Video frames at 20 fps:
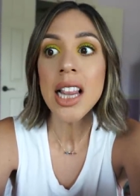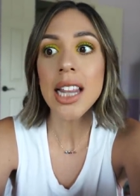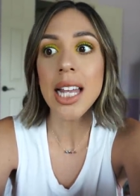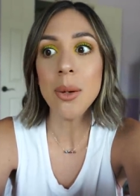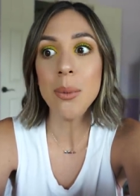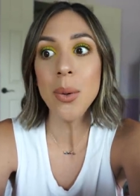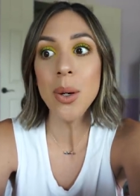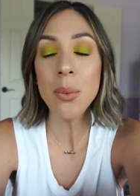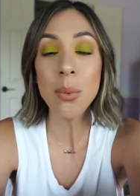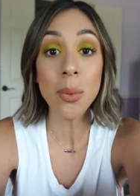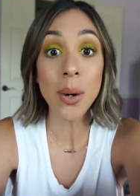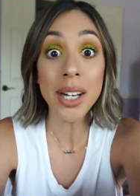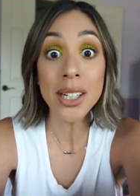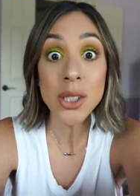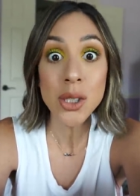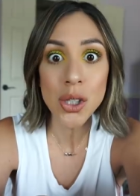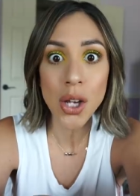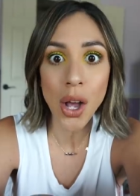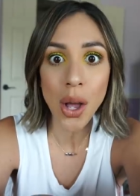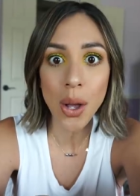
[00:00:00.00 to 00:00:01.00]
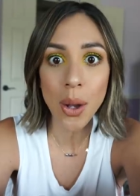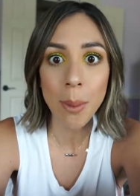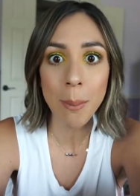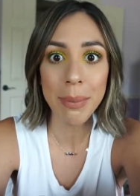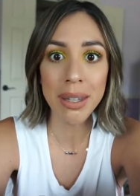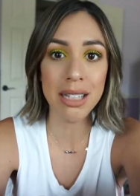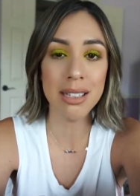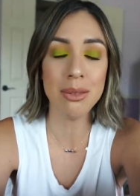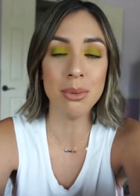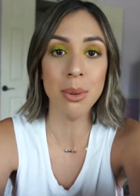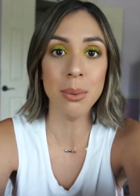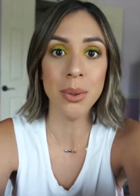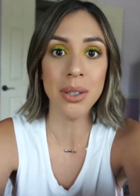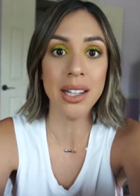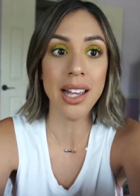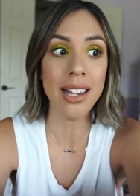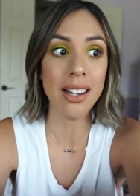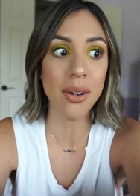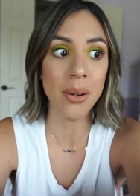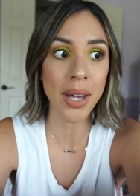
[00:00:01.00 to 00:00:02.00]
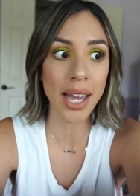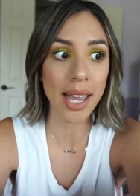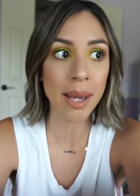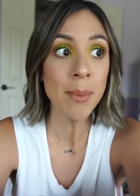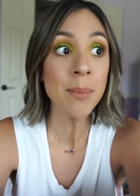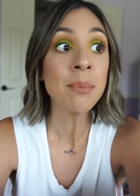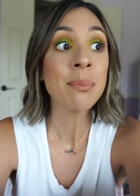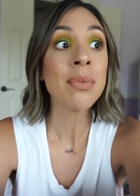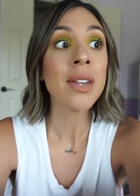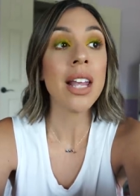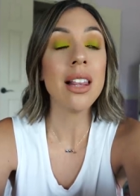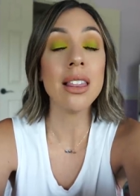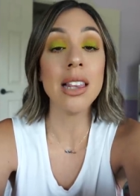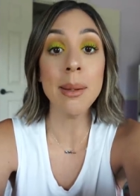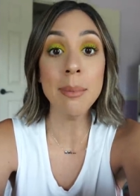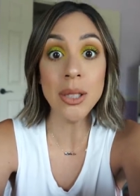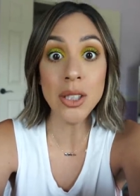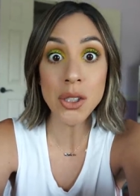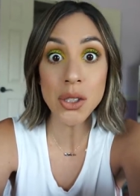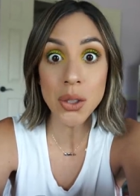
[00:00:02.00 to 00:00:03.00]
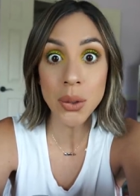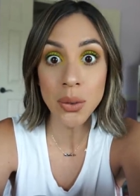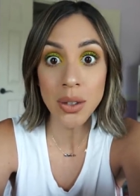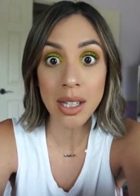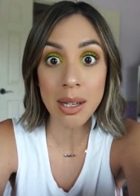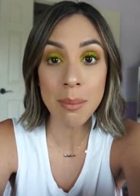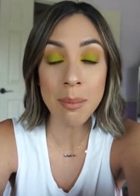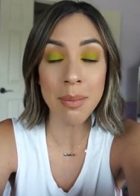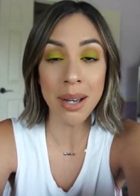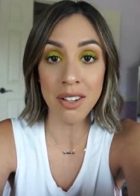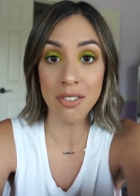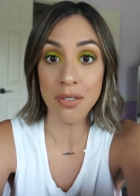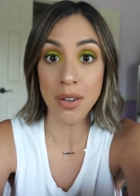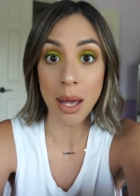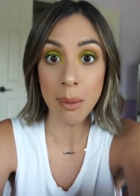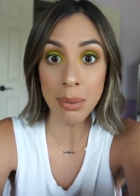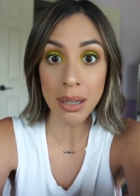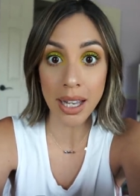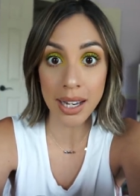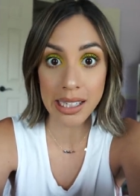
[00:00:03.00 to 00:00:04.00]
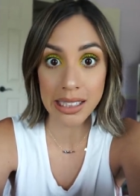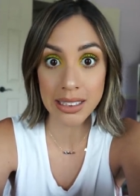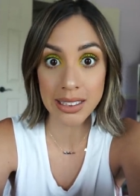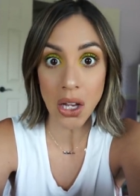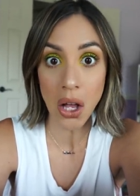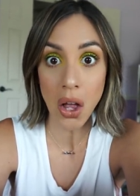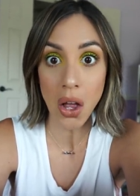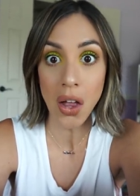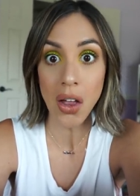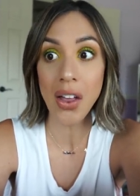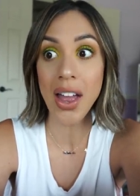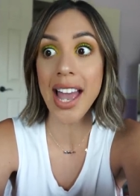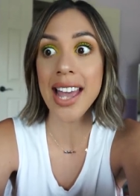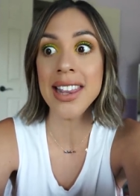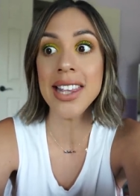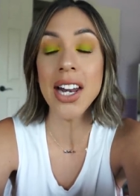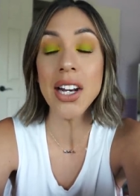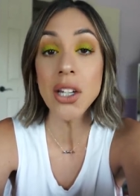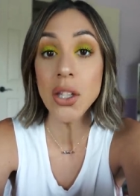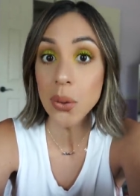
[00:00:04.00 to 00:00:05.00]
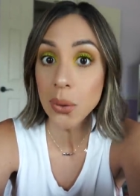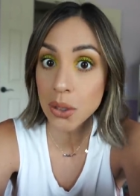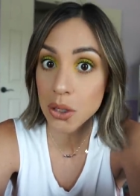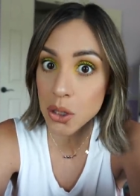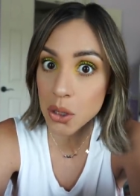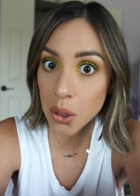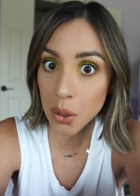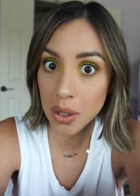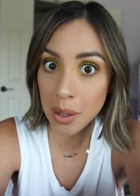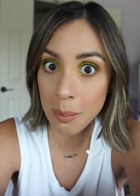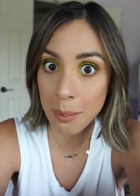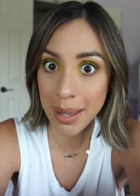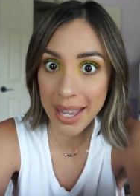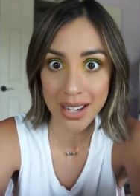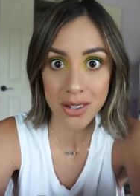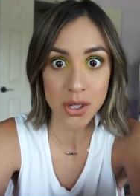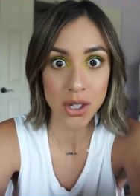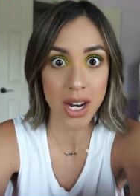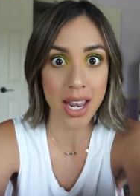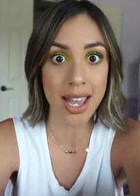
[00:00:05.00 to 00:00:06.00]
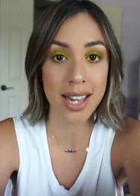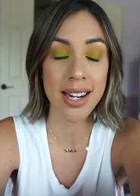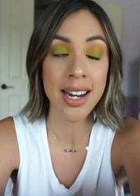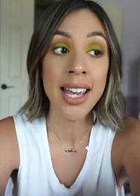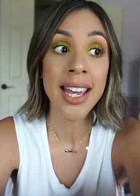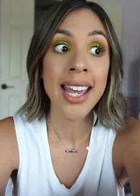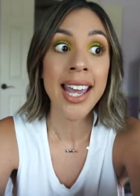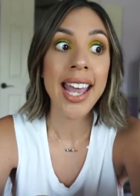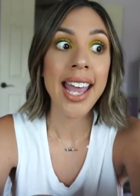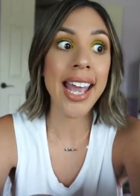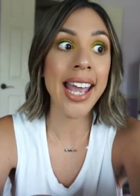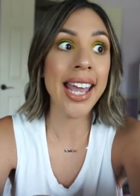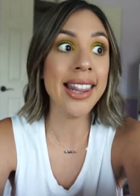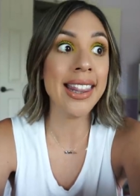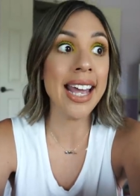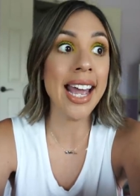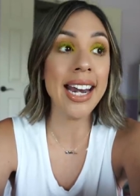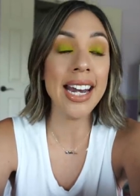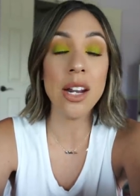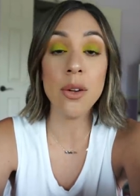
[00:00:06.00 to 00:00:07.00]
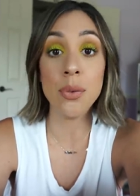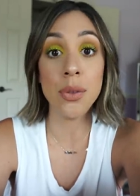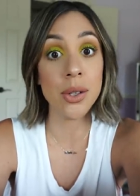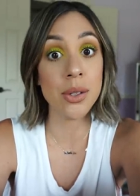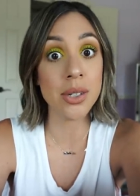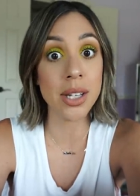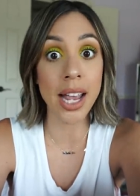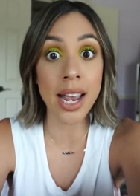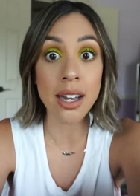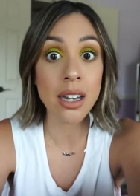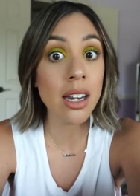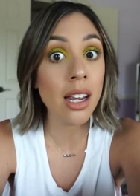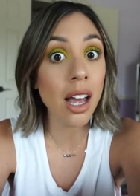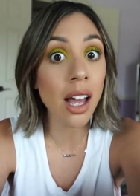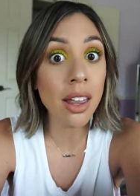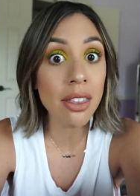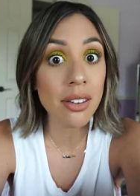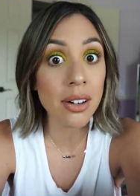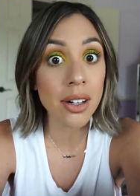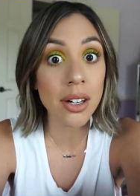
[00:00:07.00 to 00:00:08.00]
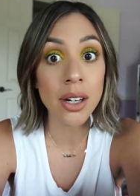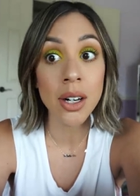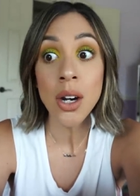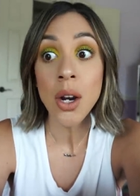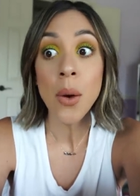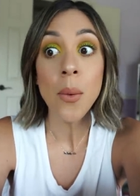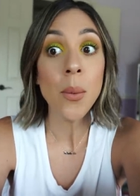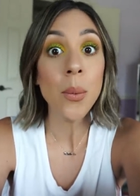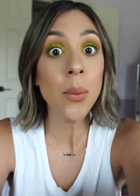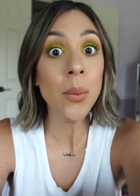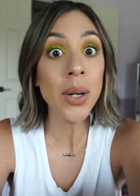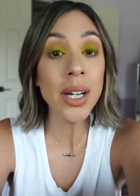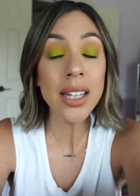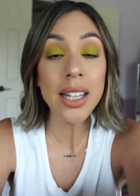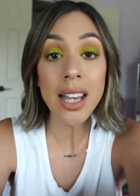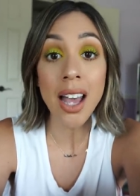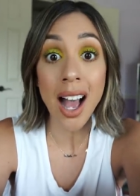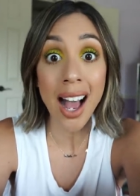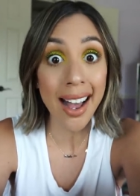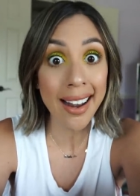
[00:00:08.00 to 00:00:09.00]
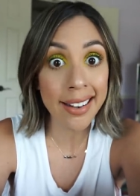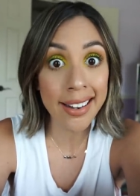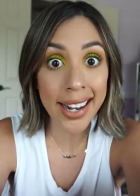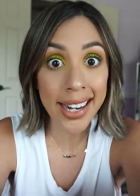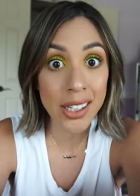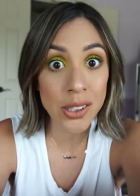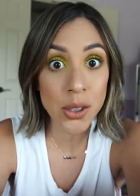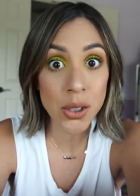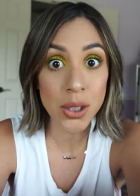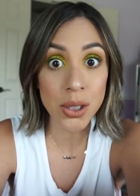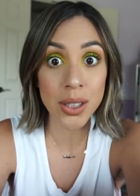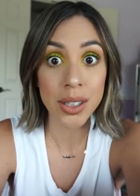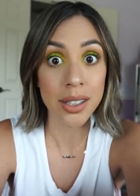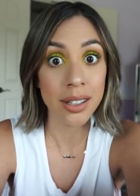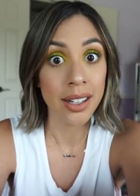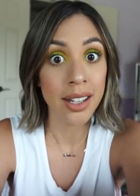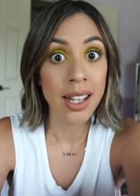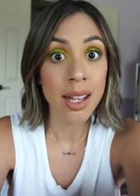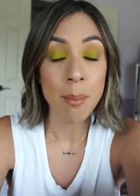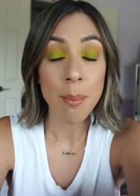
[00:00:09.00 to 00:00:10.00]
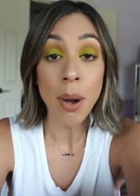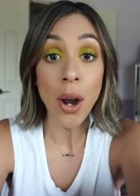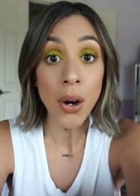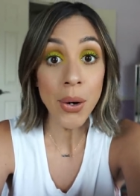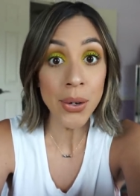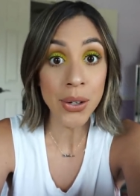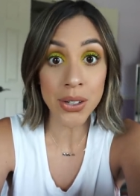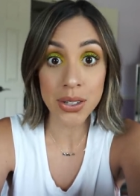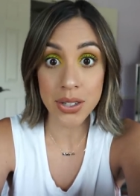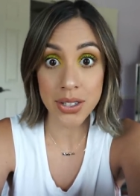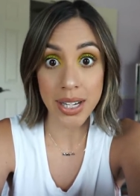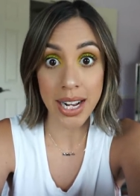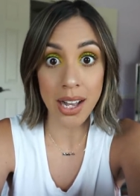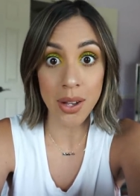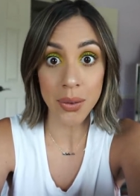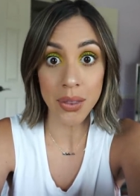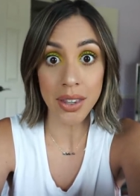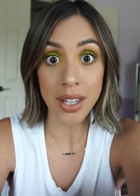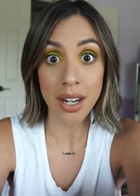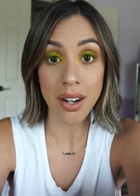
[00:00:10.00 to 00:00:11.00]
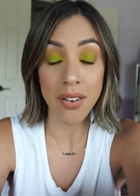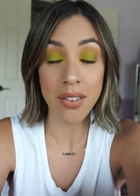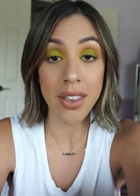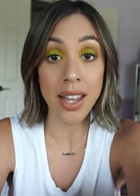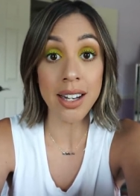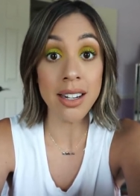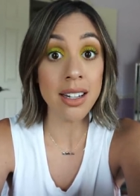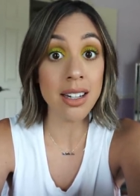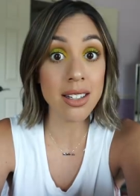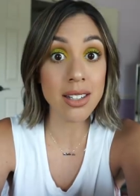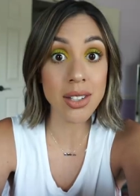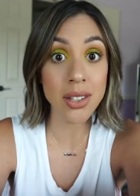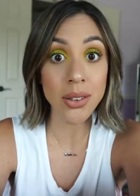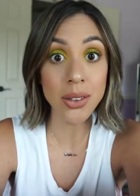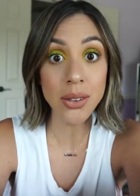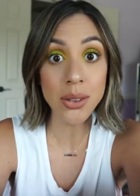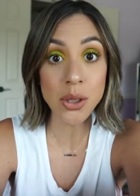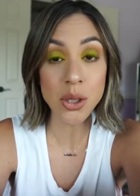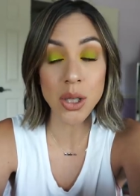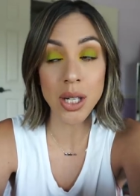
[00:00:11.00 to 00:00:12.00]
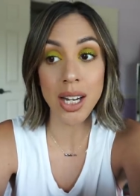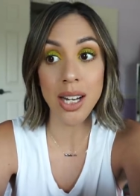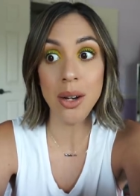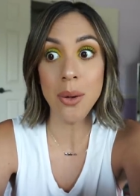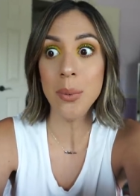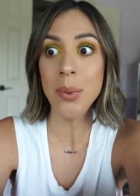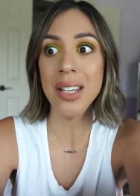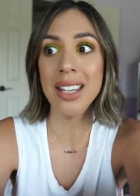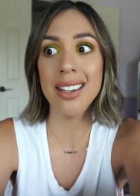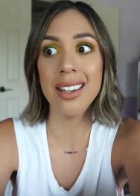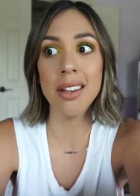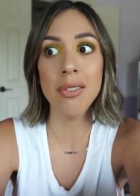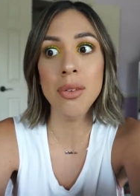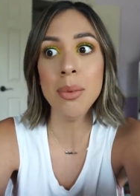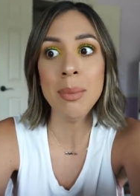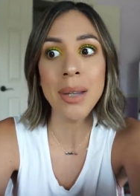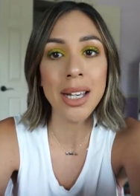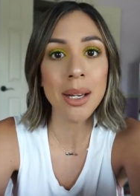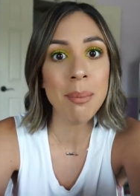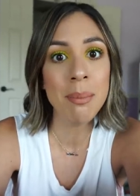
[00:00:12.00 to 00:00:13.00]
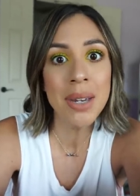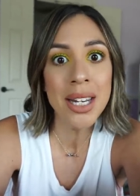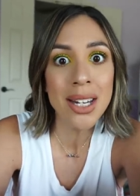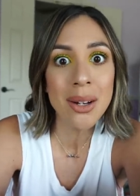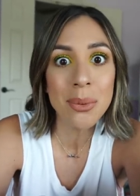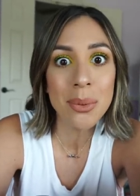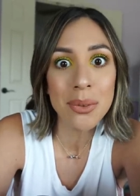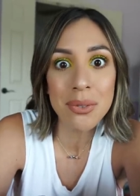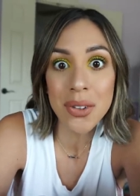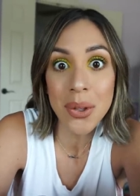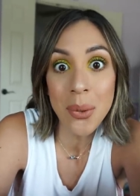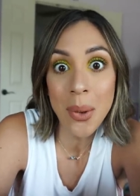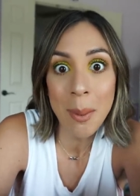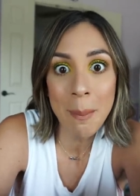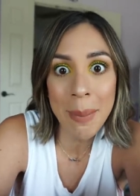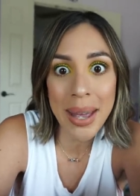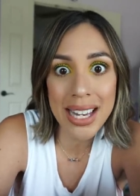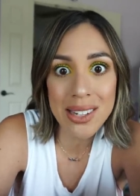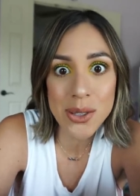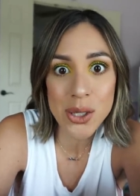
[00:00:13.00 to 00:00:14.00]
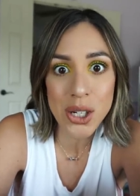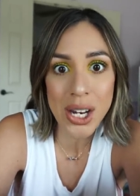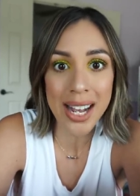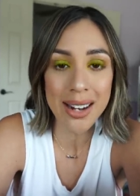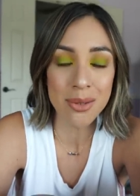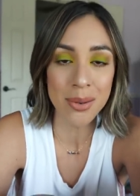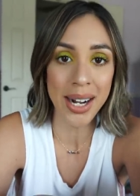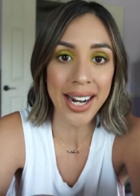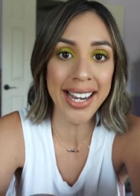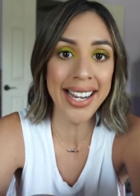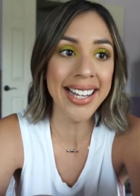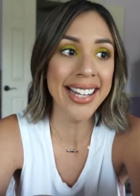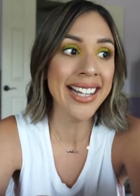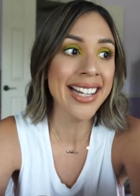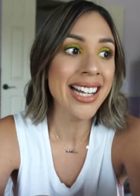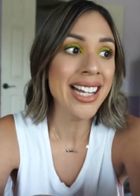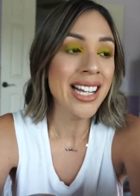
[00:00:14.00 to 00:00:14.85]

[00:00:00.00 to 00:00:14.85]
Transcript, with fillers: Like we rushed home because we were like, okay, let me show them my Fabletics haul and then you could show them BedJet. And then if there's any other really hot natured partners out there that need a solution, we could give them like a mini review on BedJet, right?